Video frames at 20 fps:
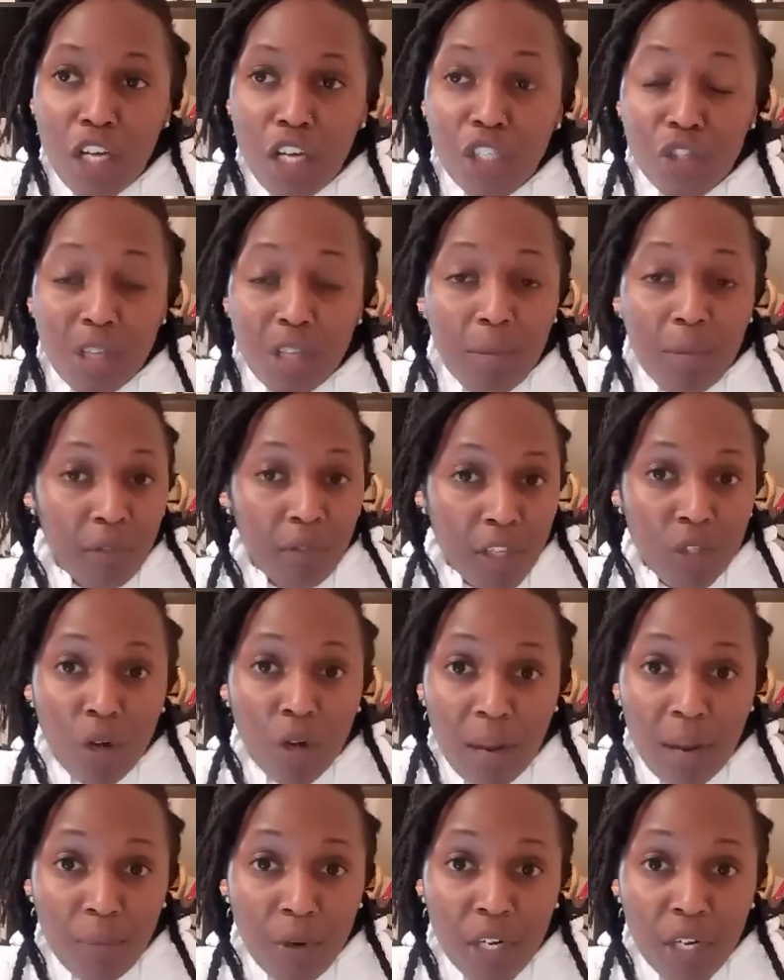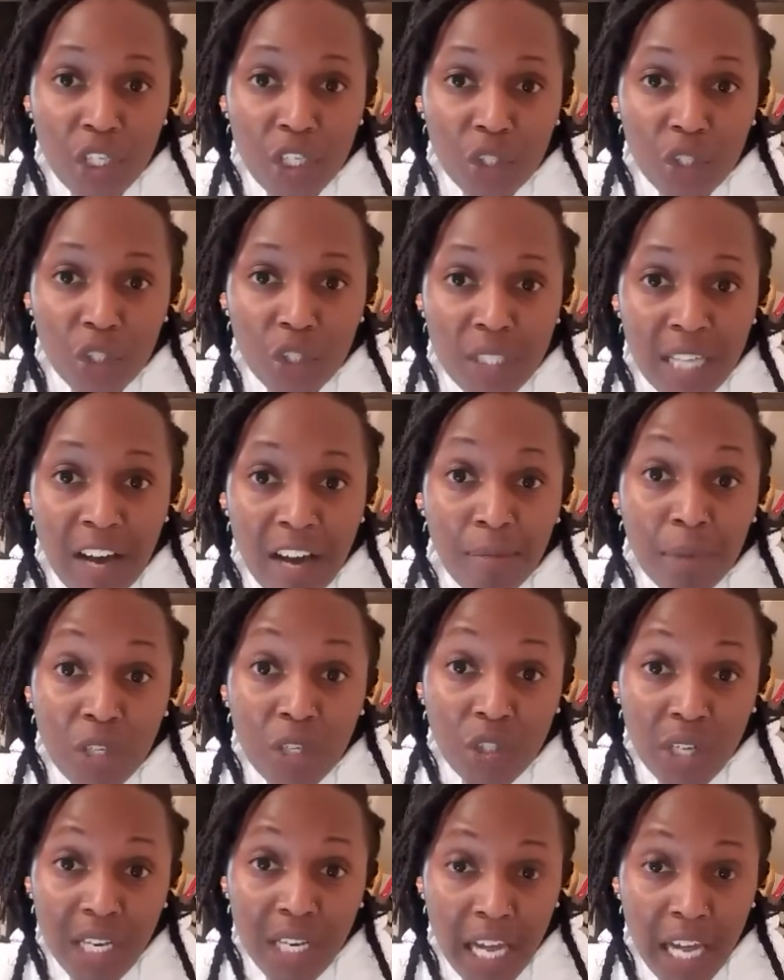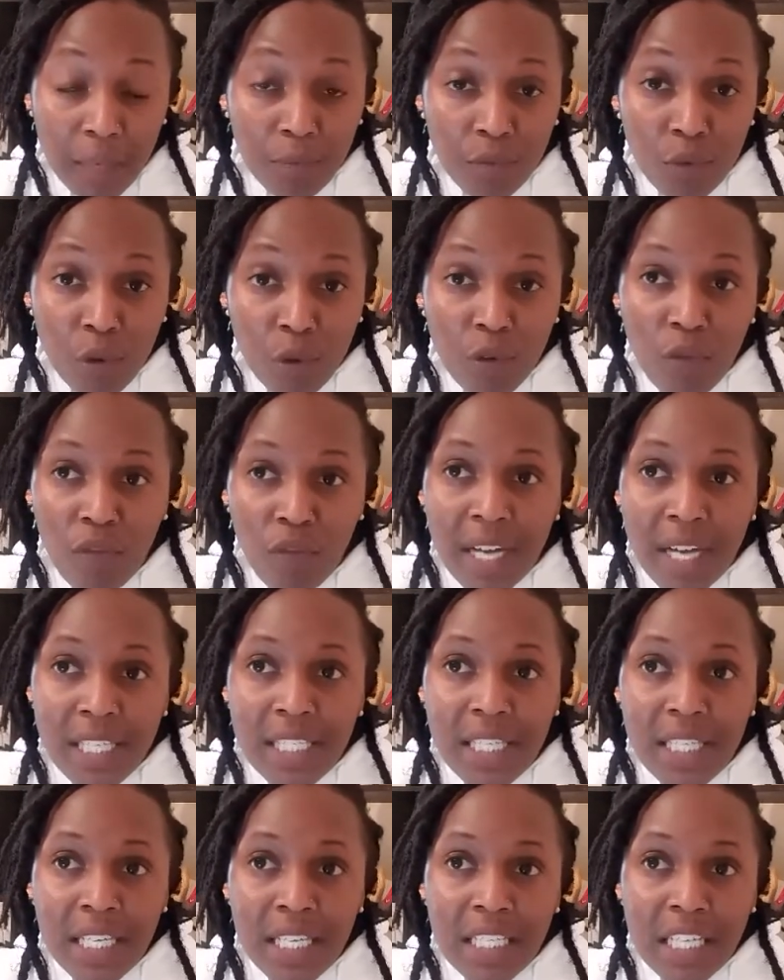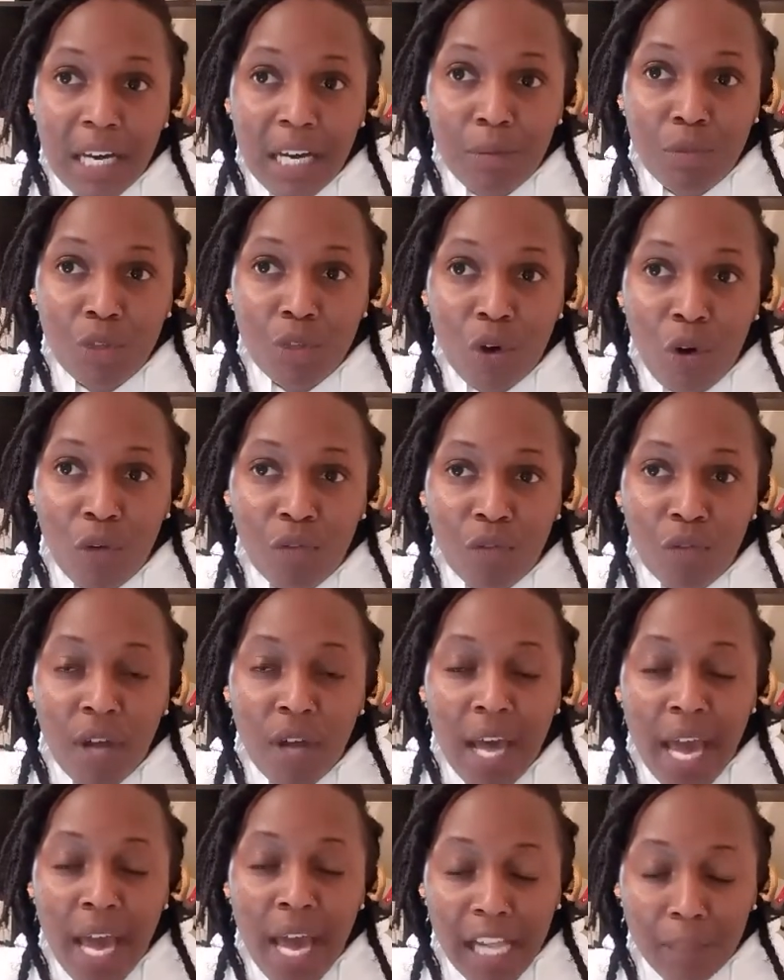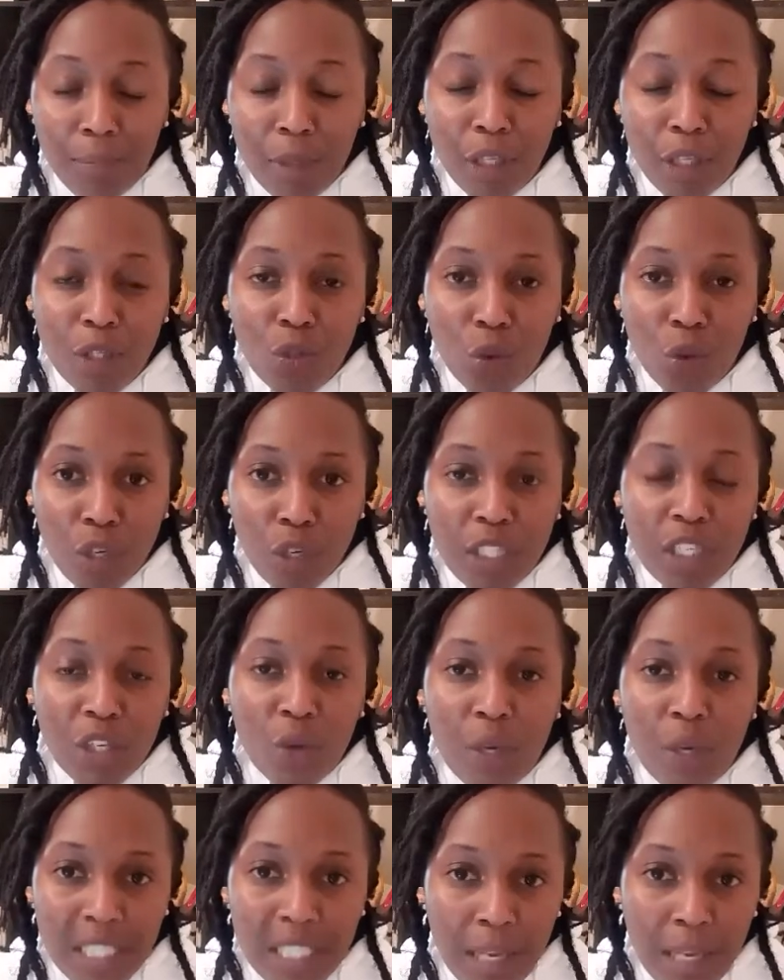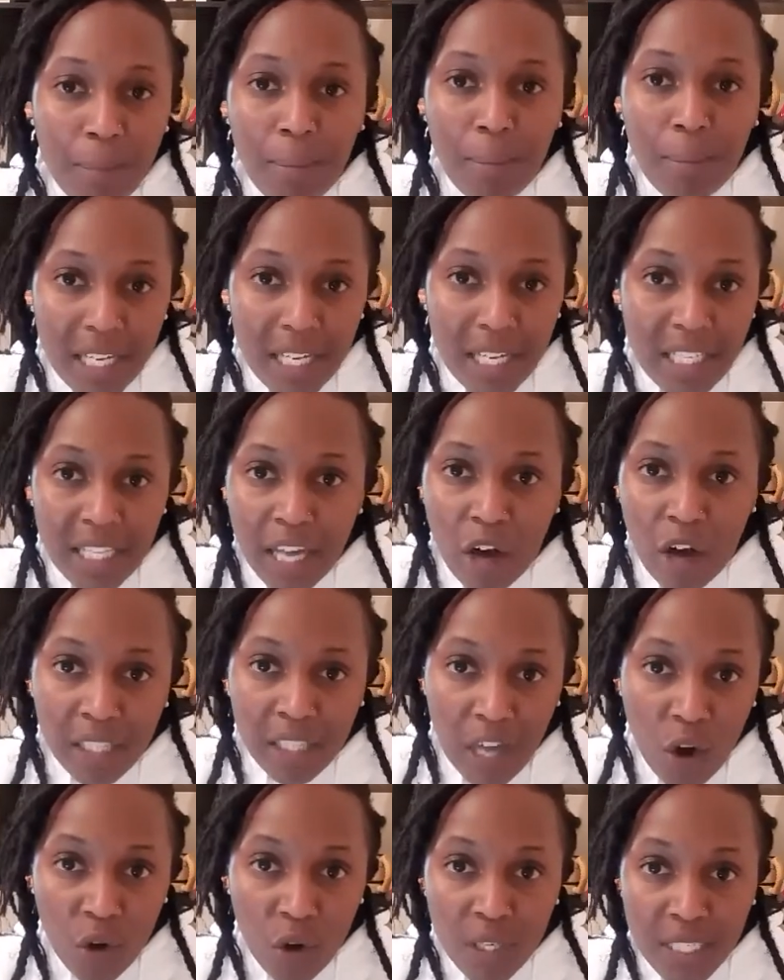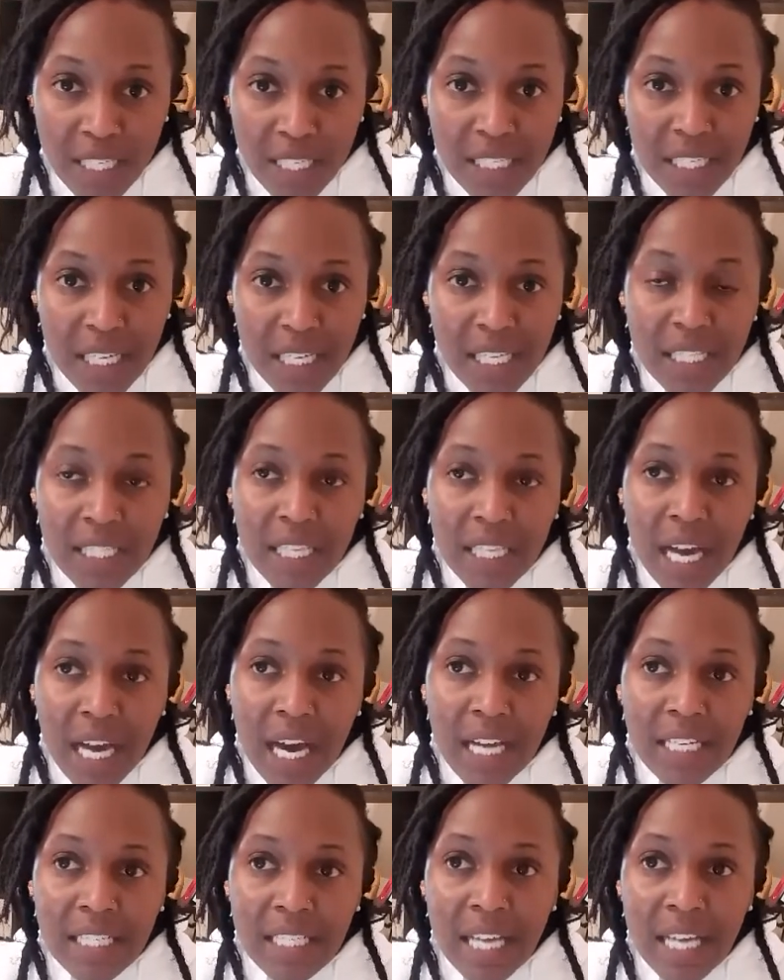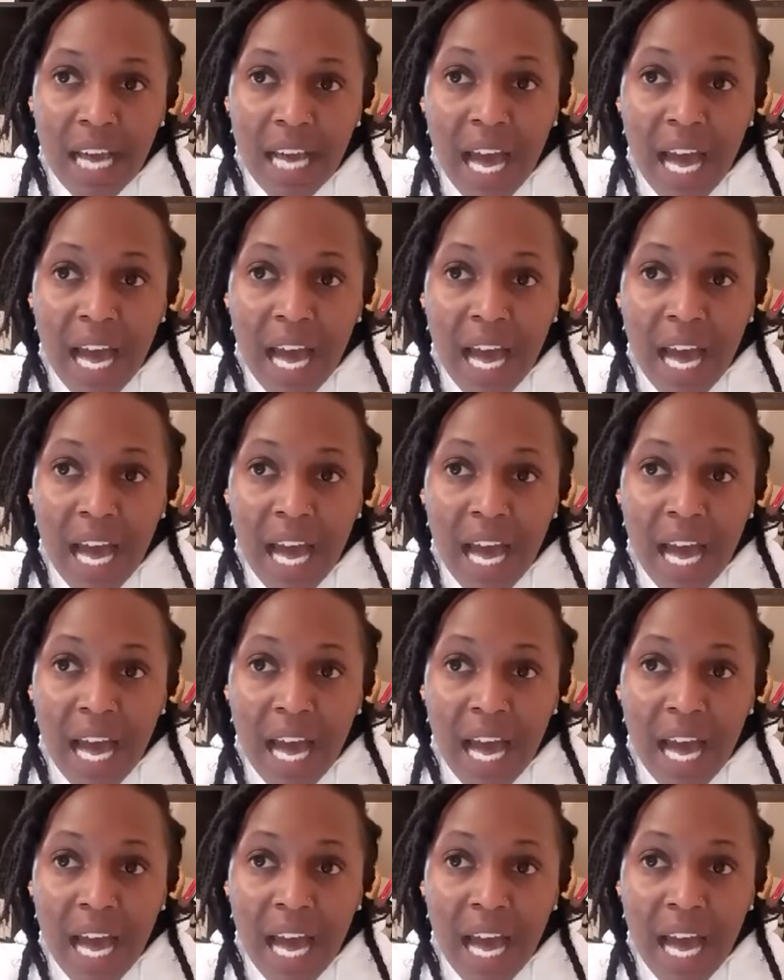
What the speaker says: Some of these collaborations have been really helpful, first in terms of helping to continuously build their audiences, and